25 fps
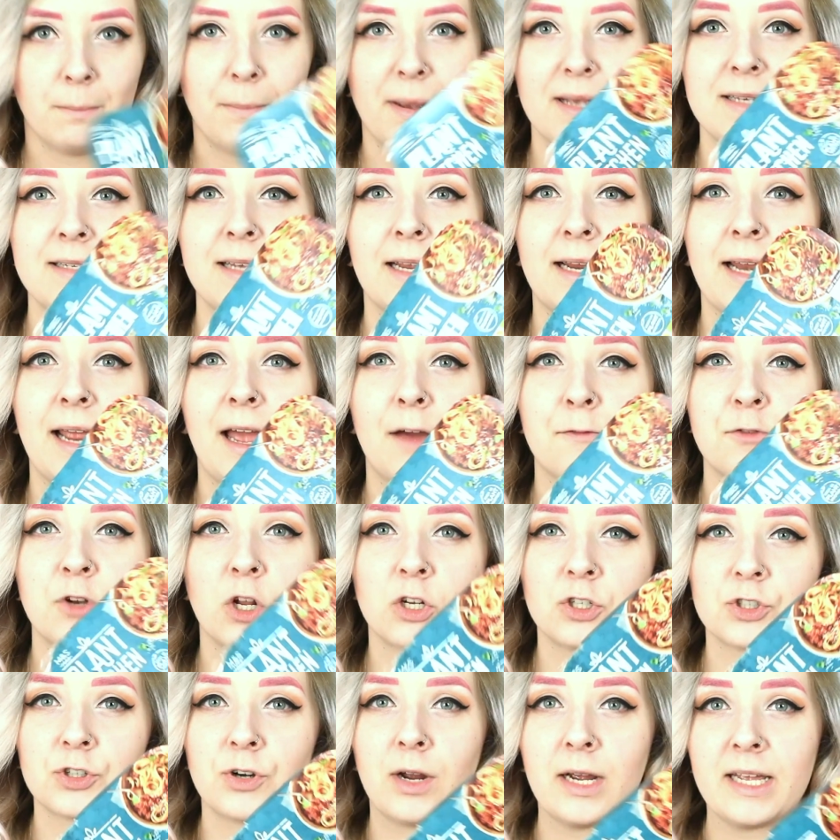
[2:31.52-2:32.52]
Basically, I've
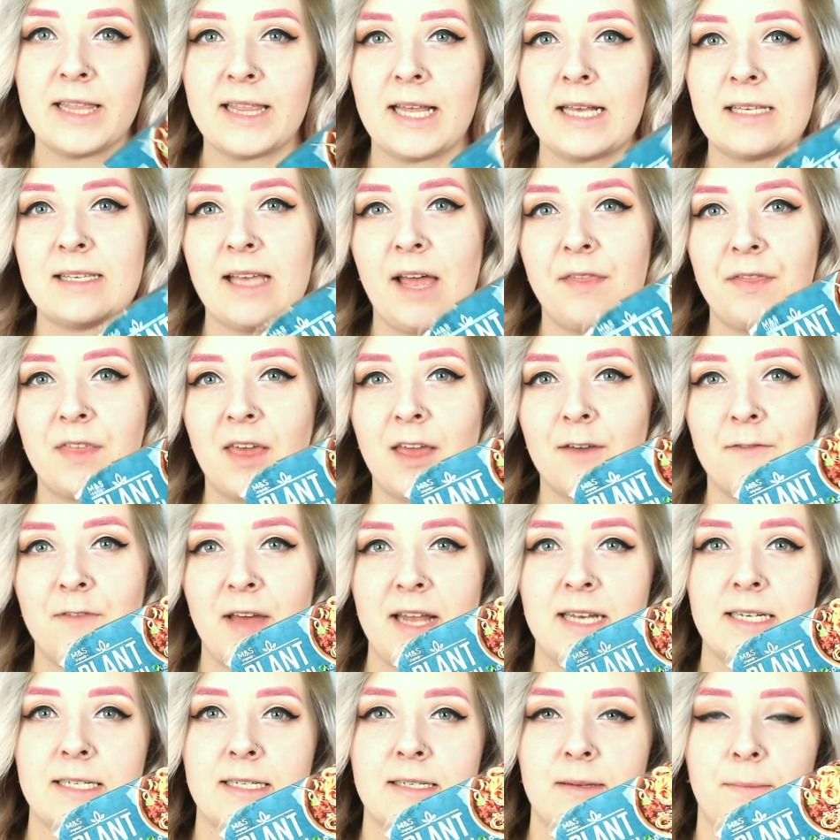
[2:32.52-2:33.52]
not tried this at the
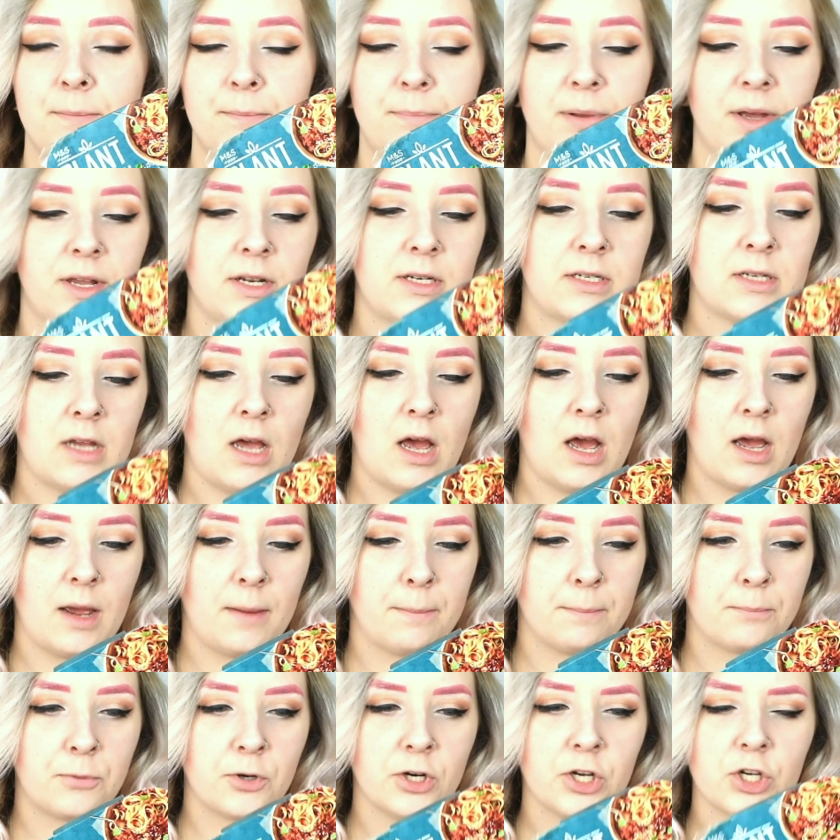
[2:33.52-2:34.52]
event, but
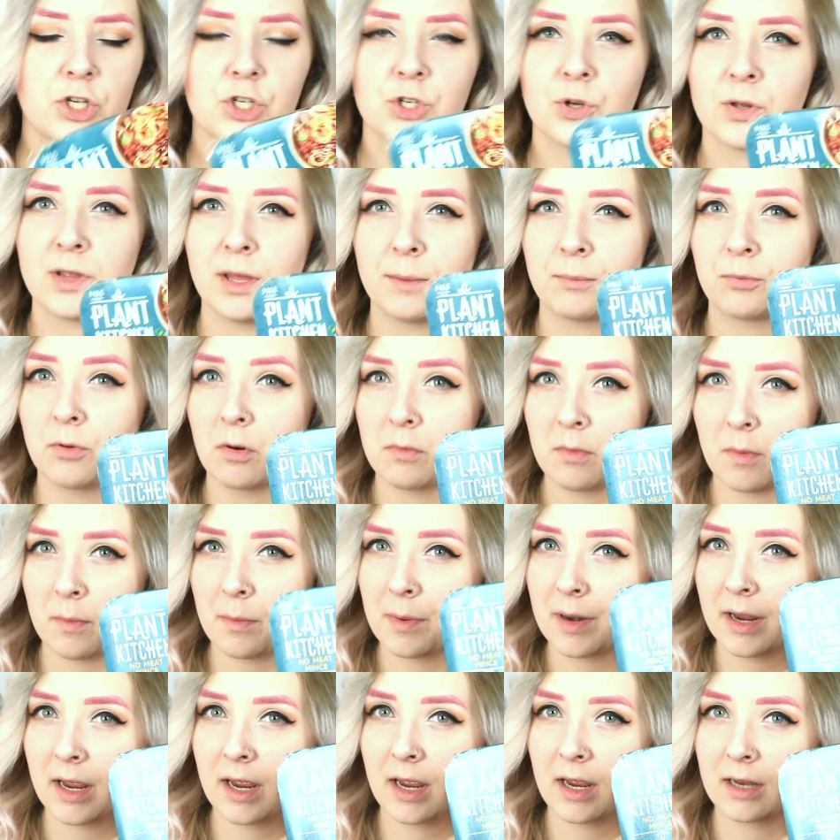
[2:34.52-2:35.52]
I'm pretty sure they
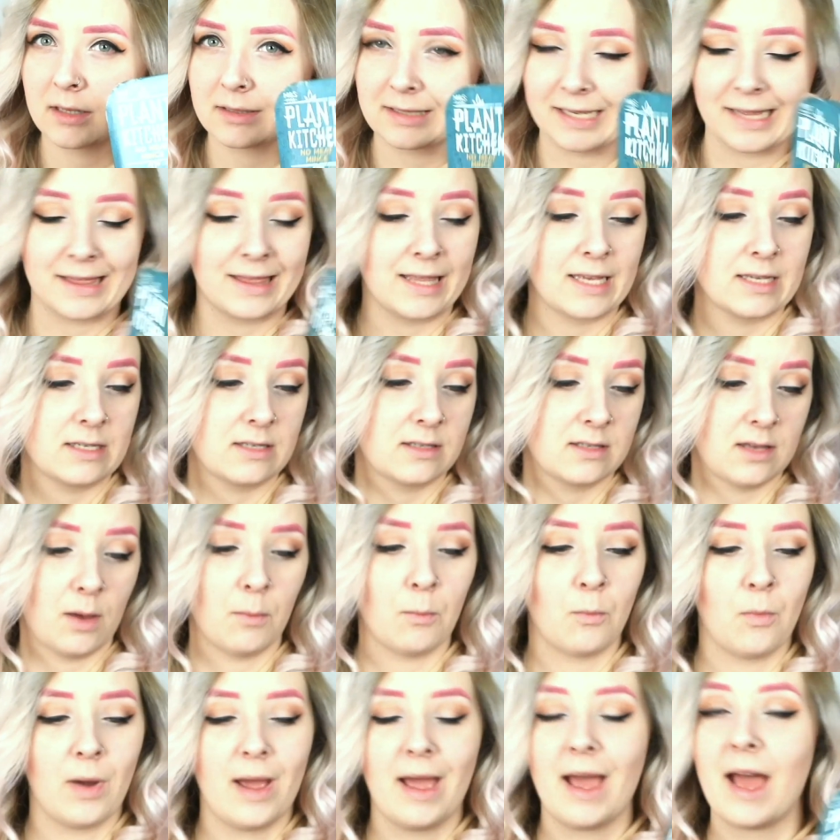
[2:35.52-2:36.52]
probably did this
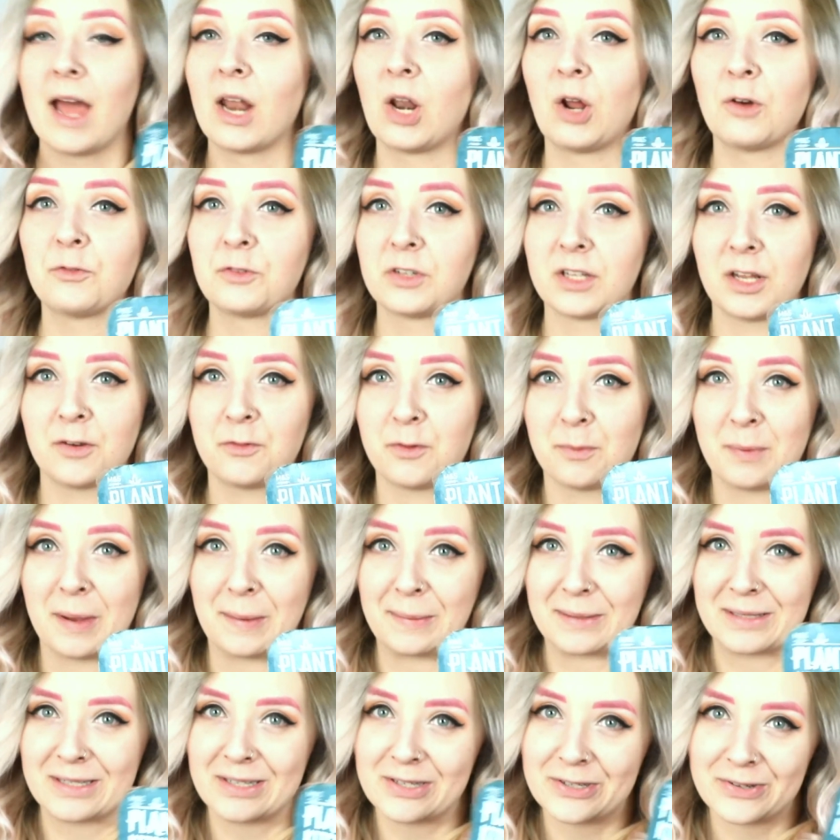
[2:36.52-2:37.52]
somewhere and offered it for
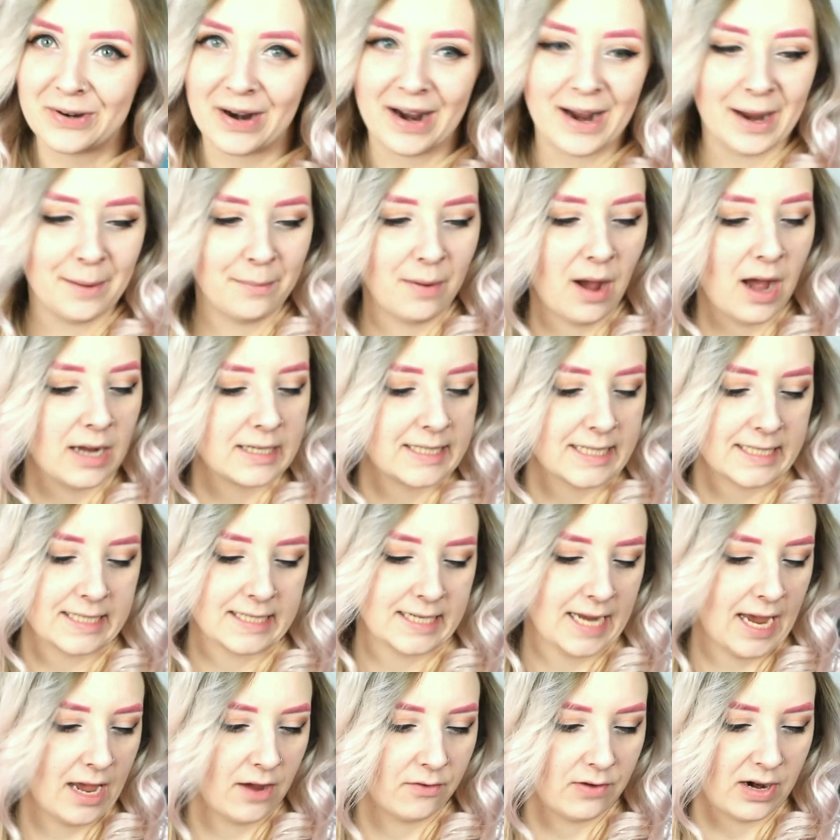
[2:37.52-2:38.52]
people to try, but I
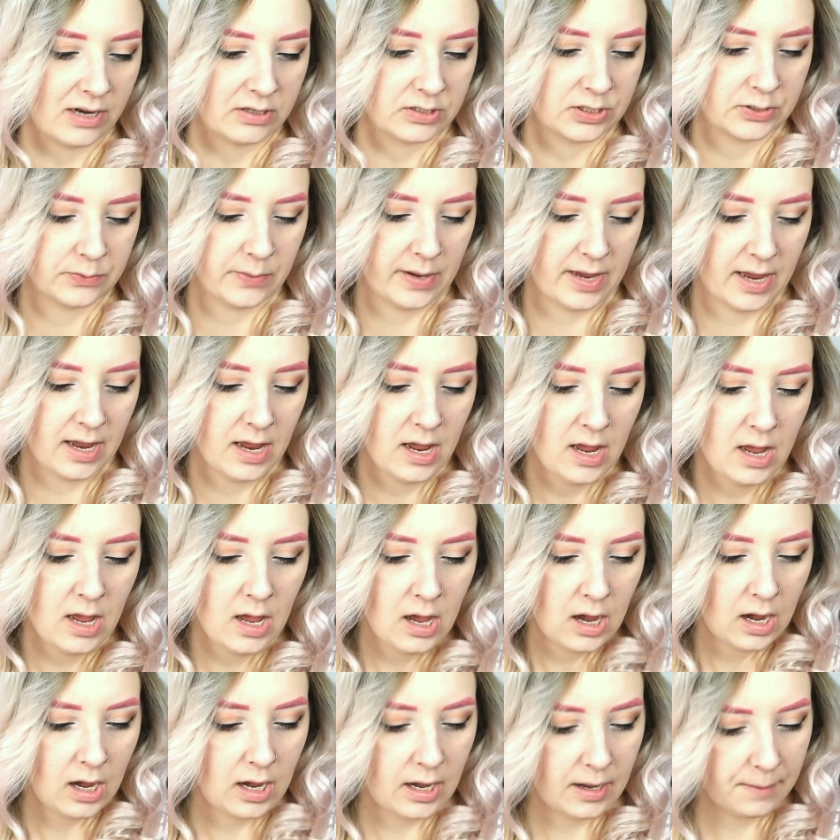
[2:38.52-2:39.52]
didn't get around to it.
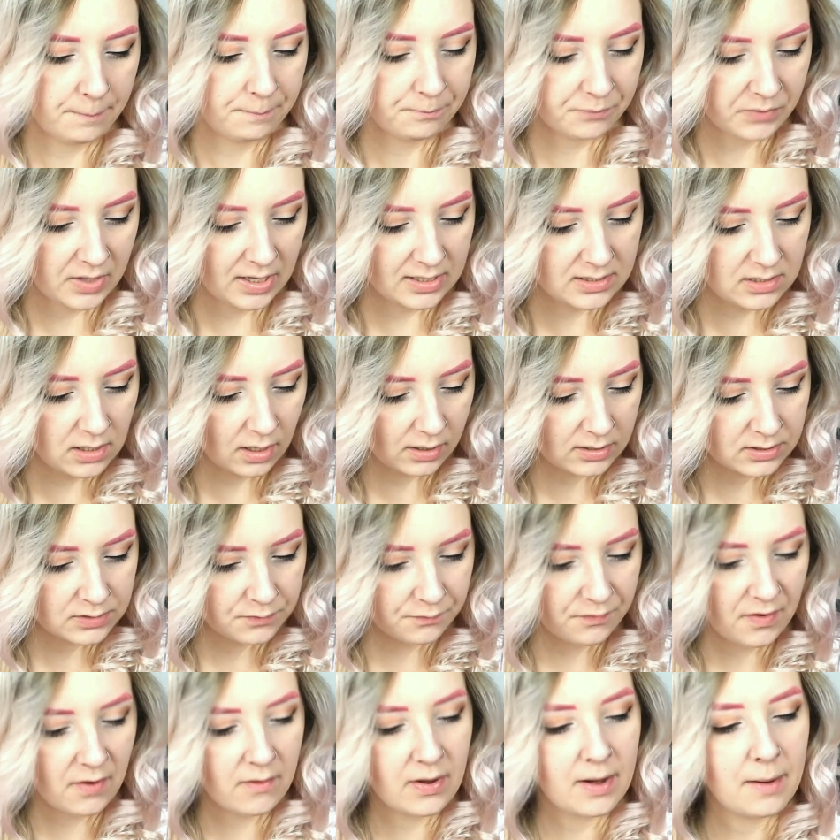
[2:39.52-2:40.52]
It looks
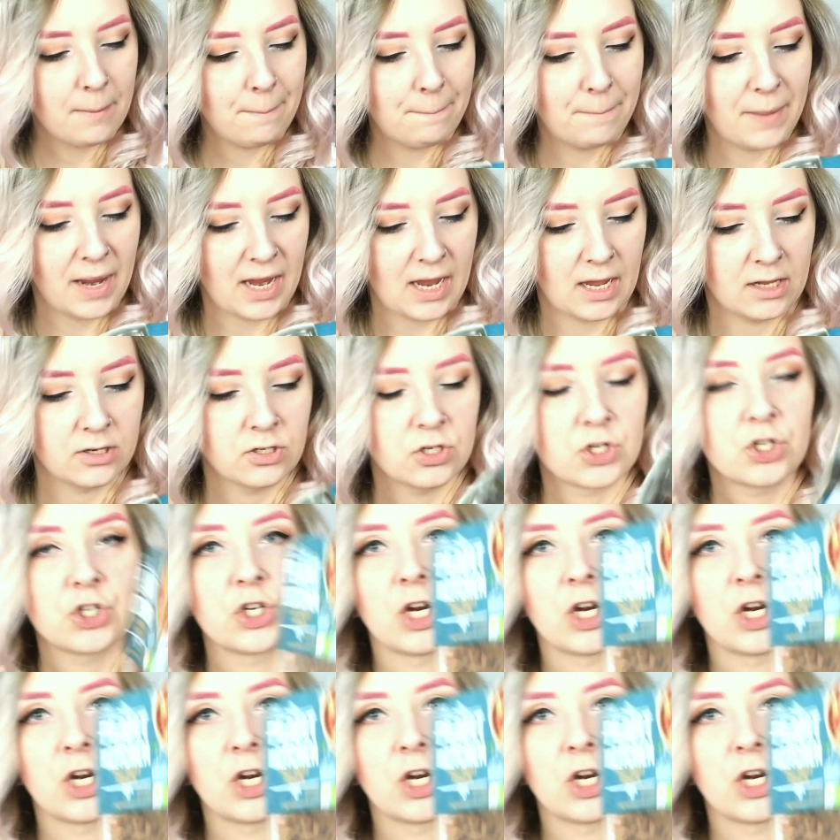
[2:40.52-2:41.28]
very big and